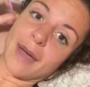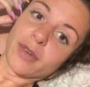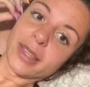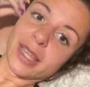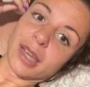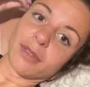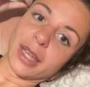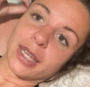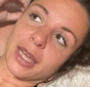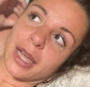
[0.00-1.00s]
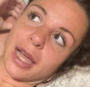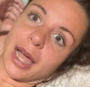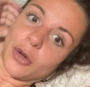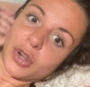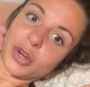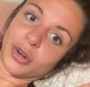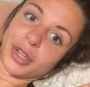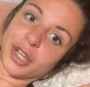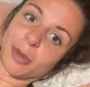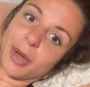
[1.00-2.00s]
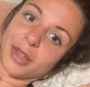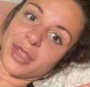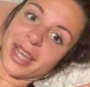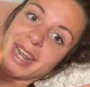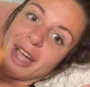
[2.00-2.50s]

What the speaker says: everything of like how to earn income online,